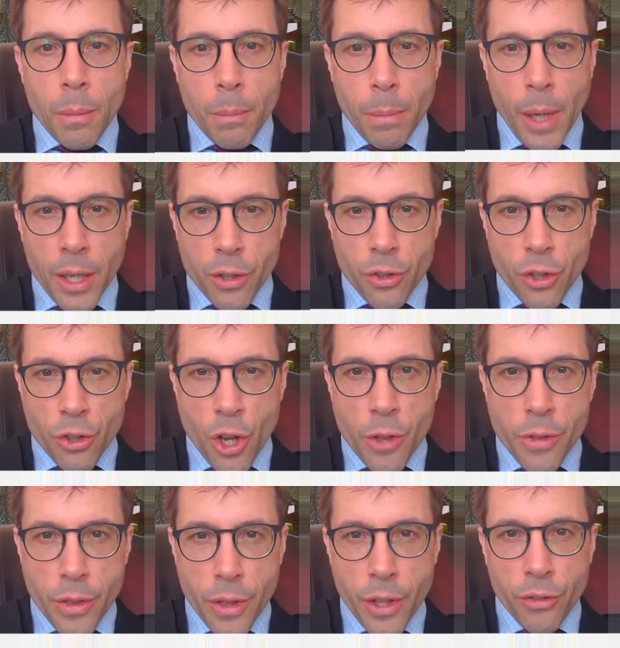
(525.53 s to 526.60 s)
But to
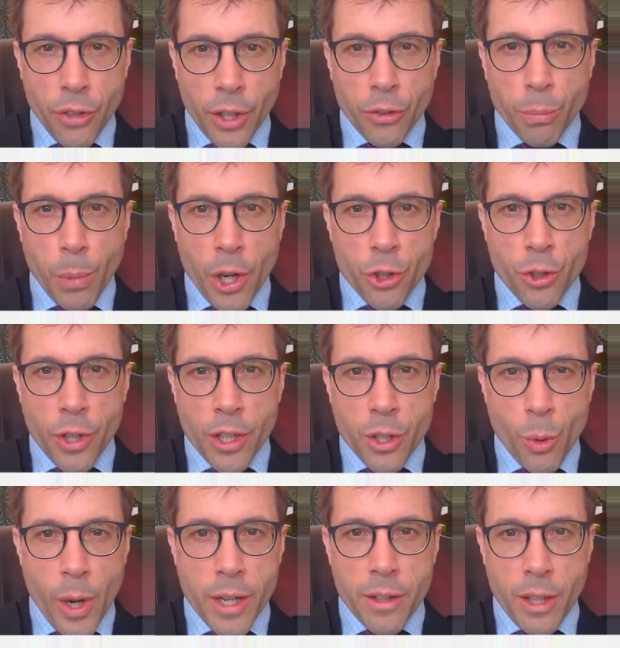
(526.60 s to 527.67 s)
turn this expression into
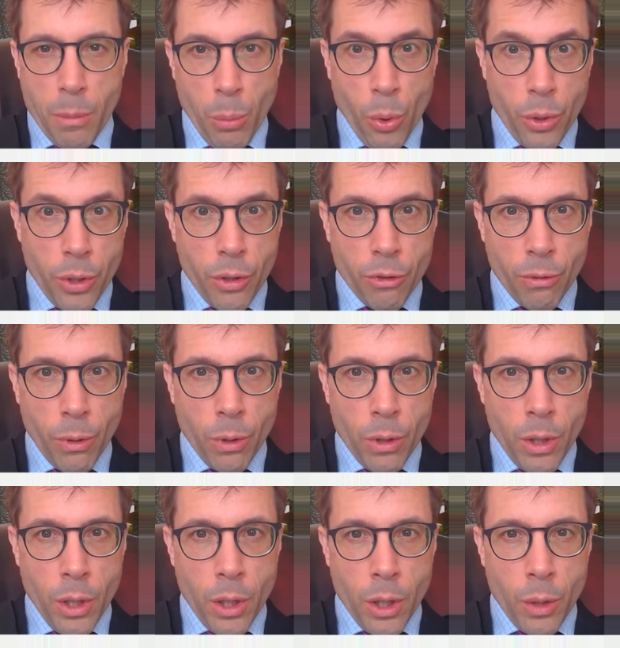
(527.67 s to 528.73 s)
anything more useful,
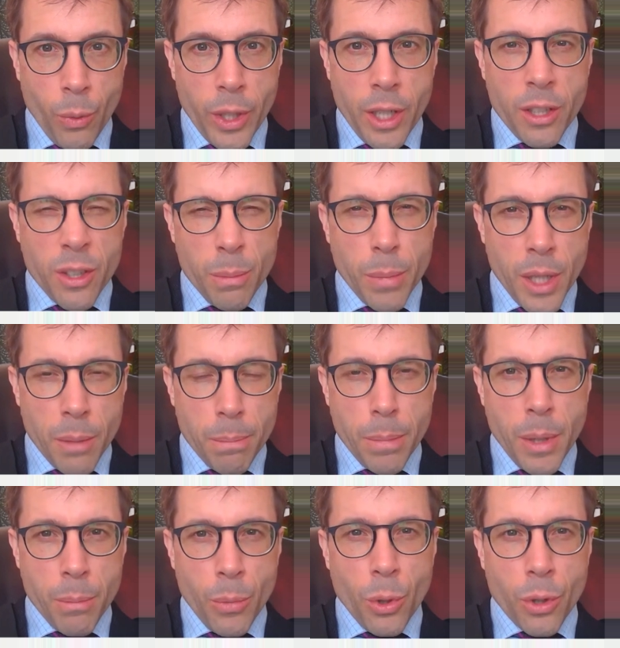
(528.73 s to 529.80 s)
we need to be a
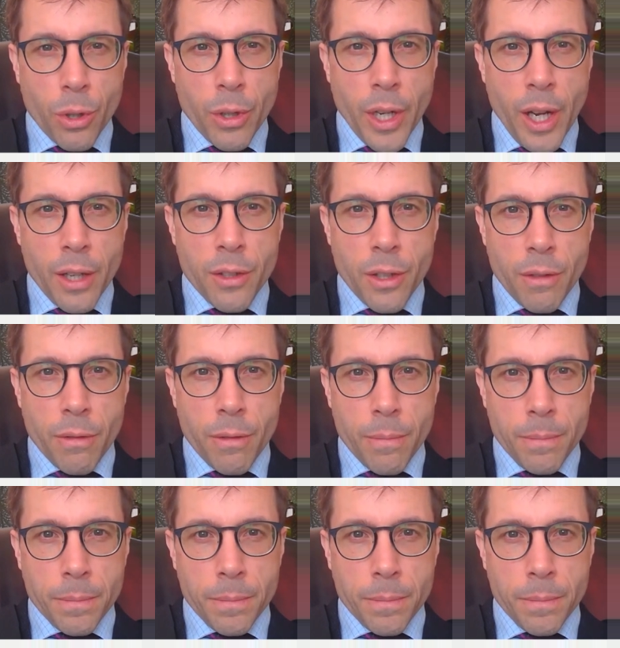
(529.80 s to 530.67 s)
bit more creative.